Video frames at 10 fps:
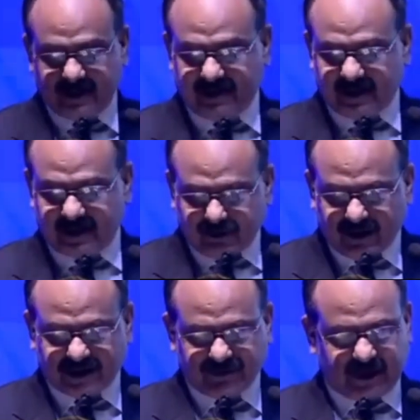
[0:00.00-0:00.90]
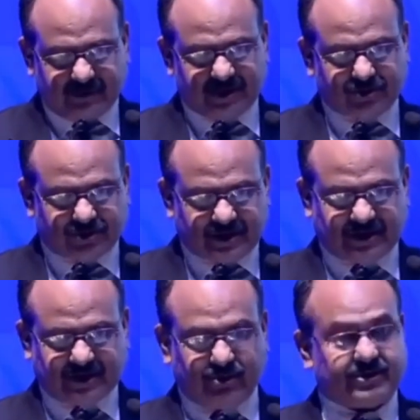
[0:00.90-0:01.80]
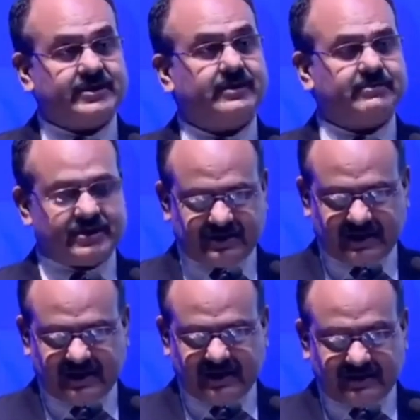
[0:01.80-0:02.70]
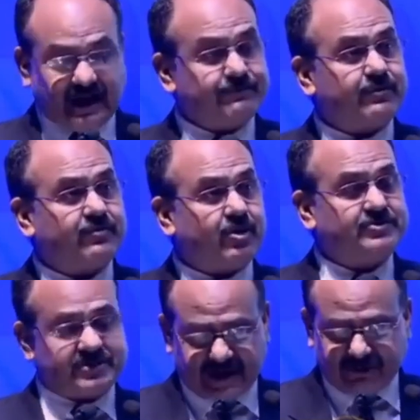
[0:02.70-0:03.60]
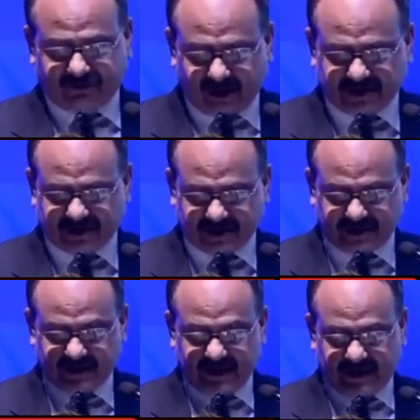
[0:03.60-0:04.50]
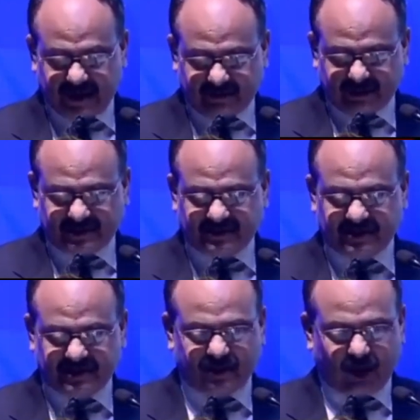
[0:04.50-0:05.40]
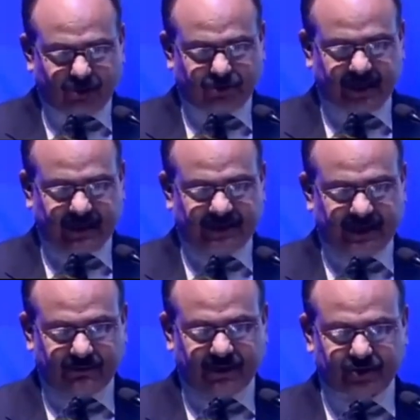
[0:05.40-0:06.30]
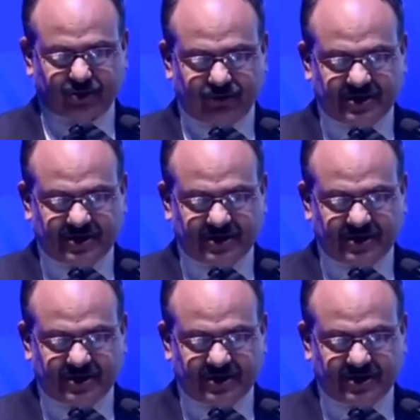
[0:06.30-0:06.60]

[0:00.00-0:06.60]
In the US, we have a social security numbers that perform the same function. Every citizen ought to have a number through